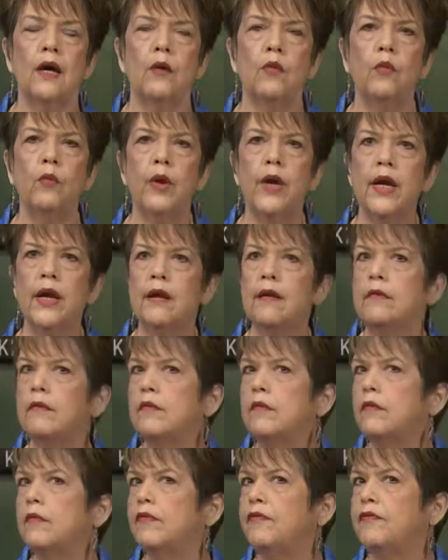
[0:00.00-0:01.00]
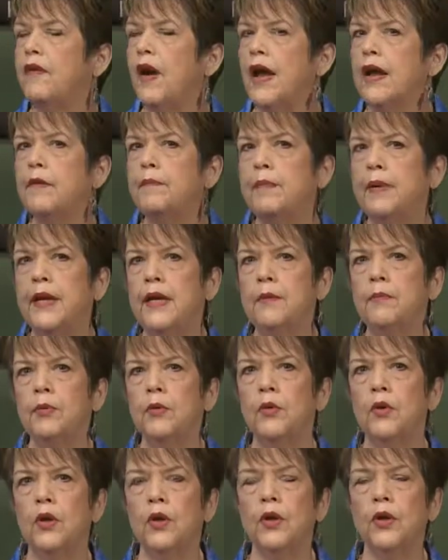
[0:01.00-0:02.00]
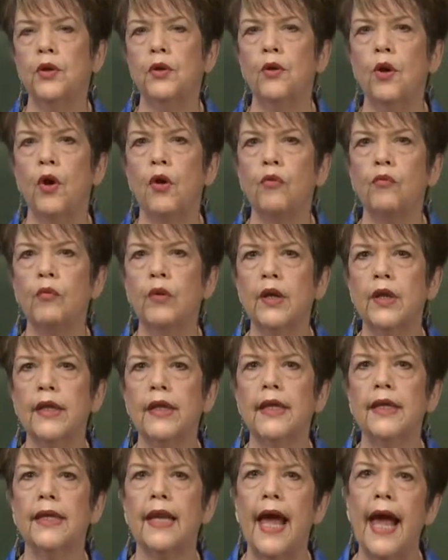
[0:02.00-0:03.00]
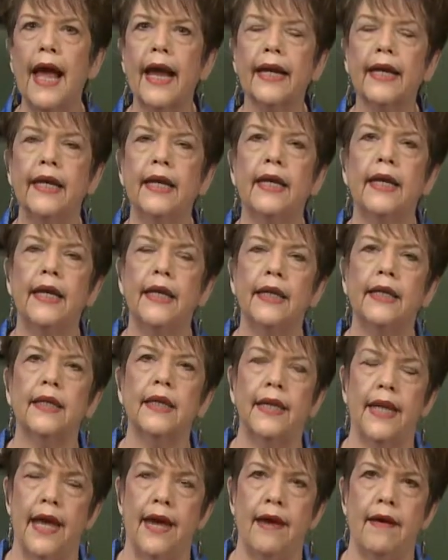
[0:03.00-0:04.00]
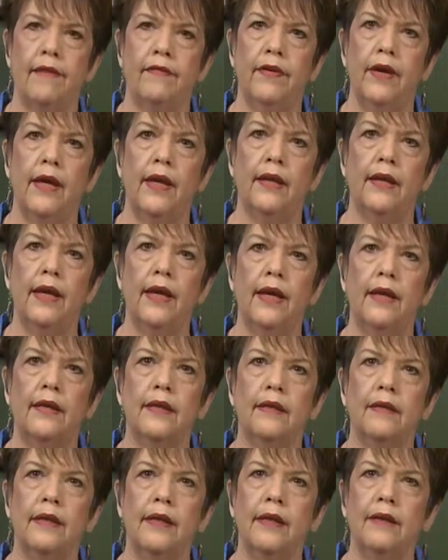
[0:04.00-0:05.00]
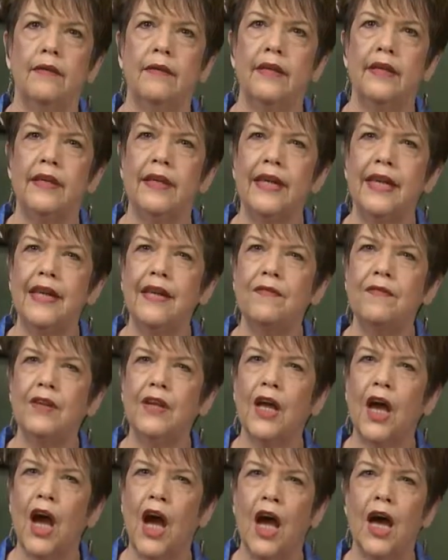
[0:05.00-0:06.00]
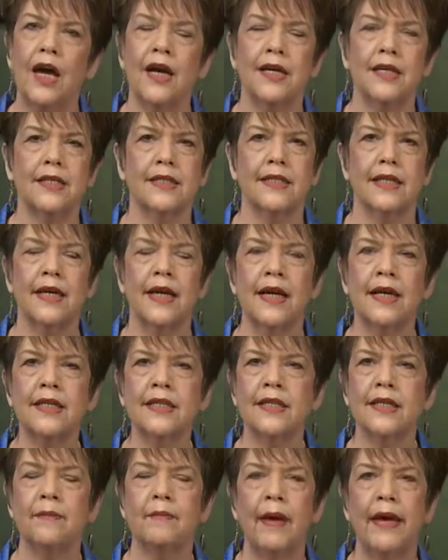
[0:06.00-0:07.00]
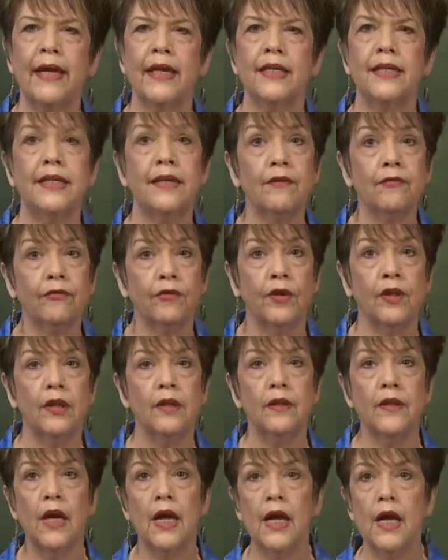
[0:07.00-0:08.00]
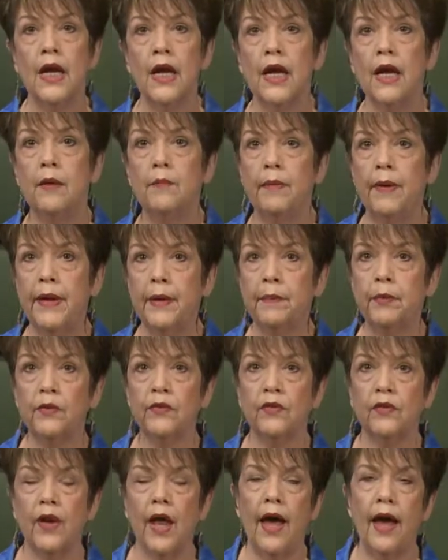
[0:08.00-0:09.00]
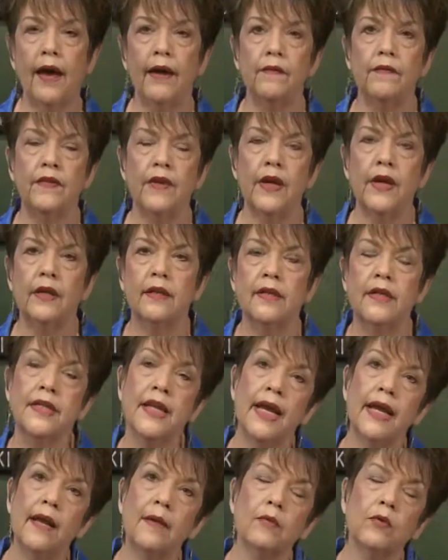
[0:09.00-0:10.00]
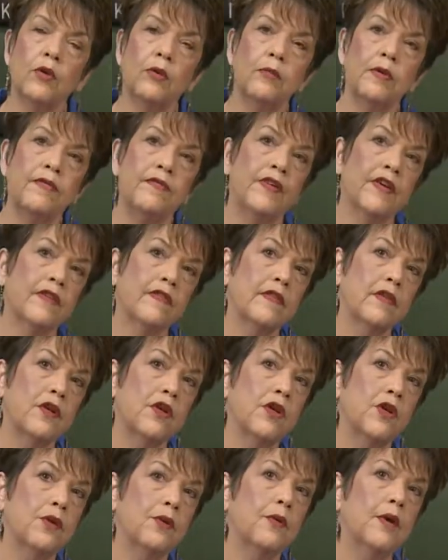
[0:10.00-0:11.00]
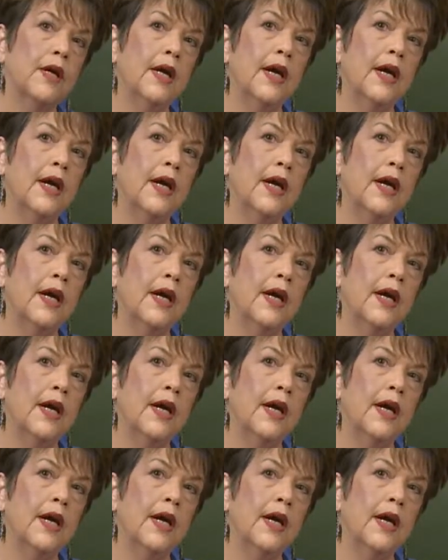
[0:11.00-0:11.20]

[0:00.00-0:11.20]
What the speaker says: we find people who are really lacking in love, and even hugs. Hugs can make a difference in people's lives. And today I'm going to be cooking you